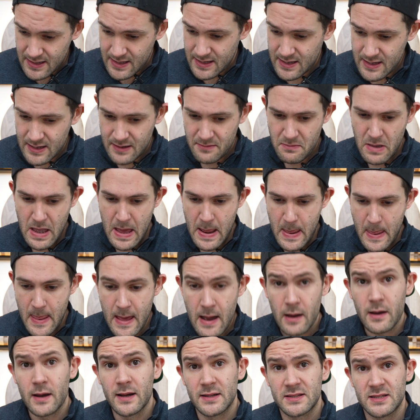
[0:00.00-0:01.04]
am
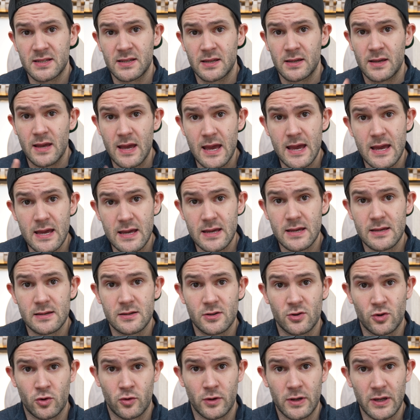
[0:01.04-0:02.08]
not a
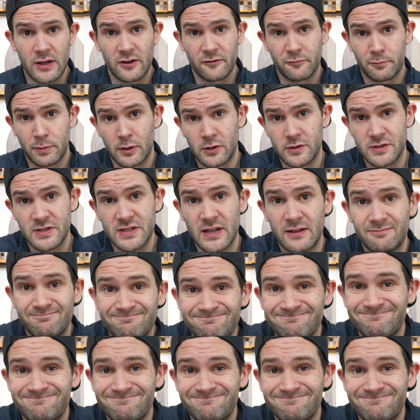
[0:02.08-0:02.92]
creative person,